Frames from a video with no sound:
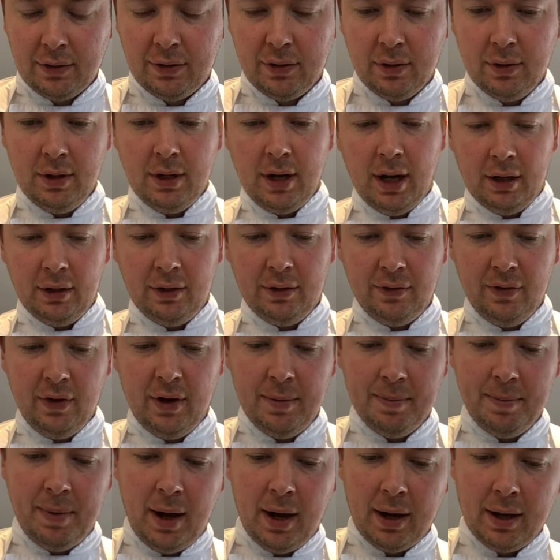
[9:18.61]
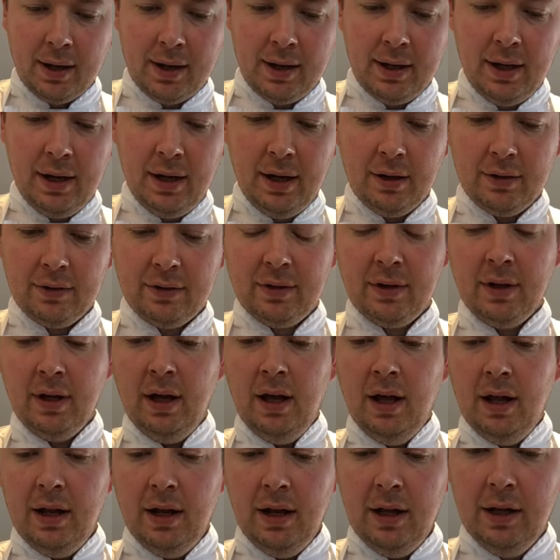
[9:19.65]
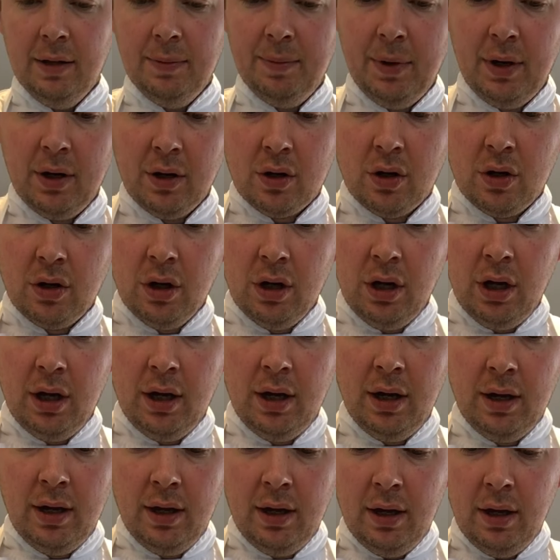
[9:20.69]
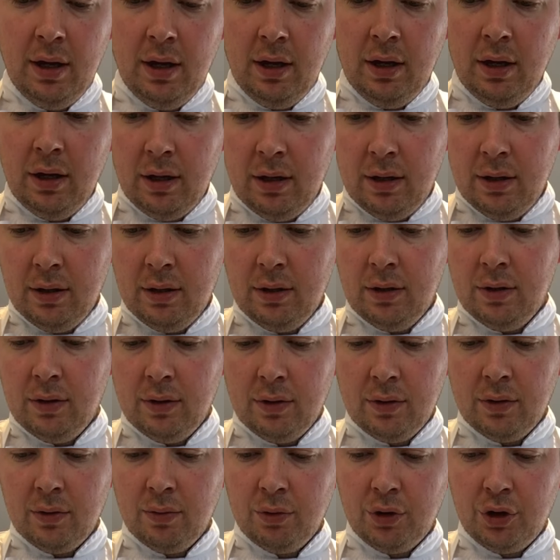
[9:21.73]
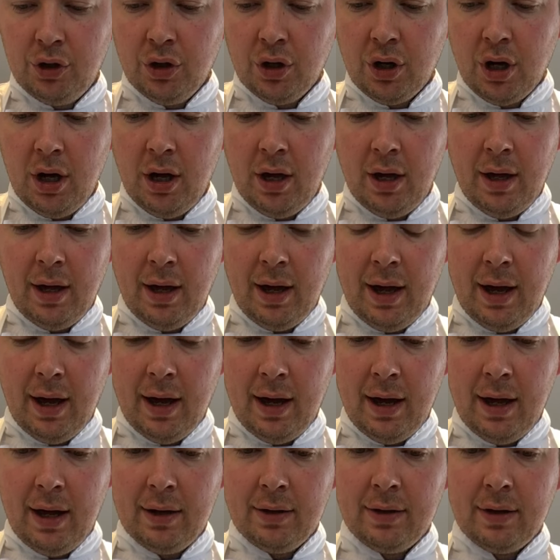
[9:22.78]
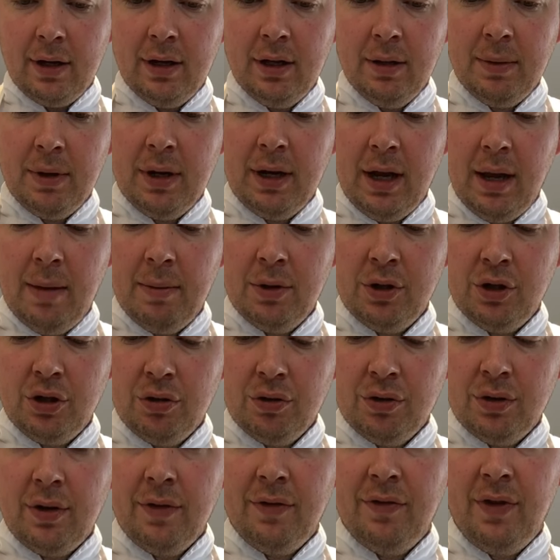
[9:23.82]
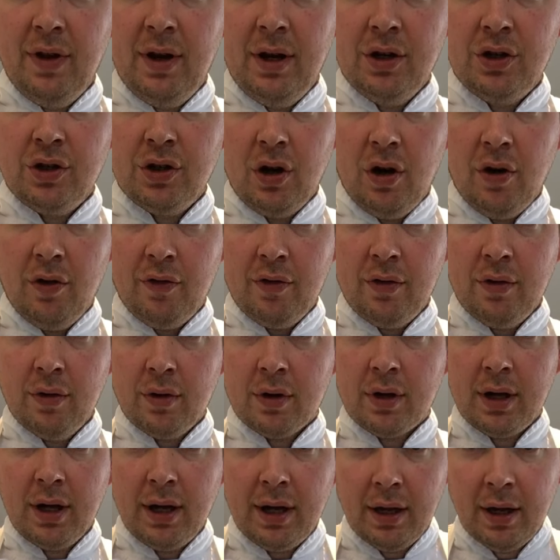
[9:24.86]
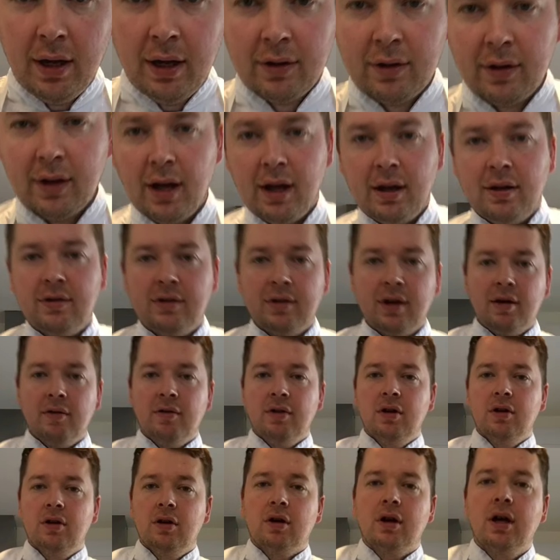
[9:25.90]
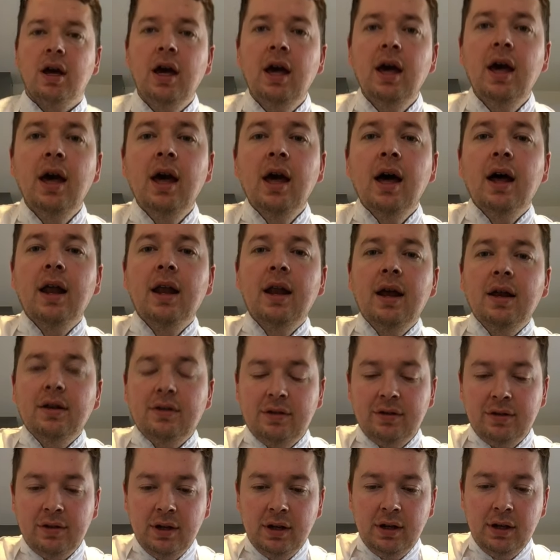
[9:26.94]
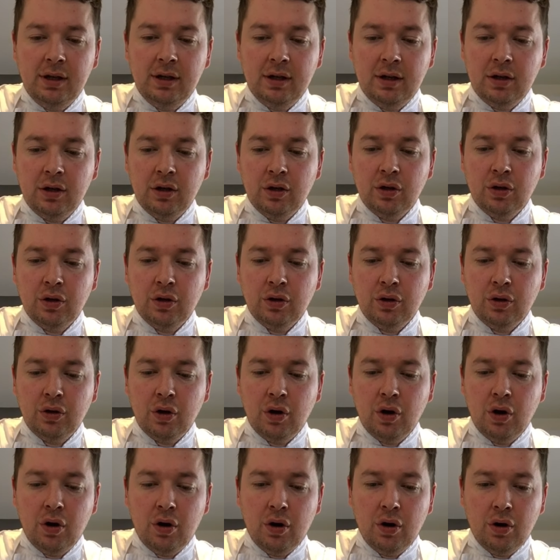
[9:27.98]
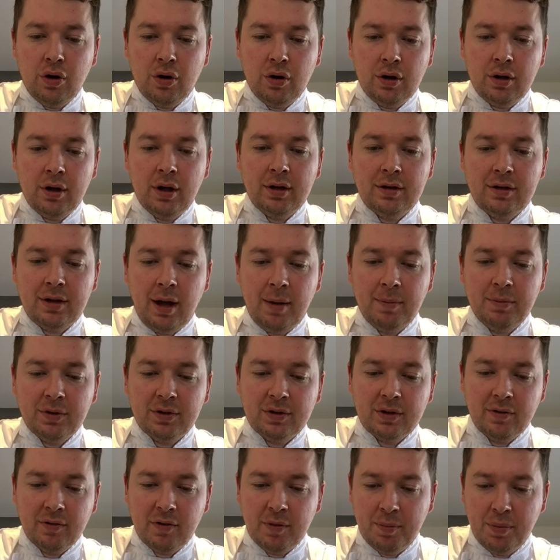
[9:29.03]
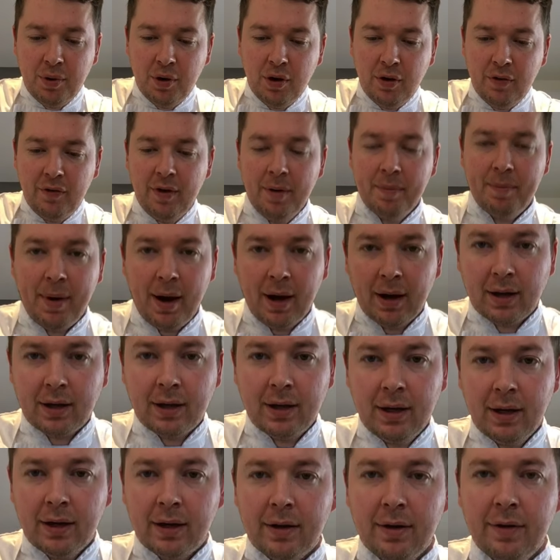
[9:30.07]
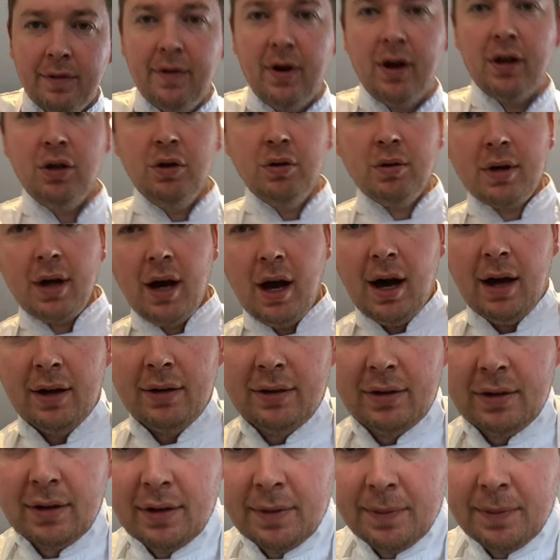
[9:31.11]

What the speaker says: So nice thin pancakes, little bit of colour, some sugar, and a little bit of lemon juice to finish off. Okay, so let's have a look and let's see your attempts at the perfect pancake. Thank you guys.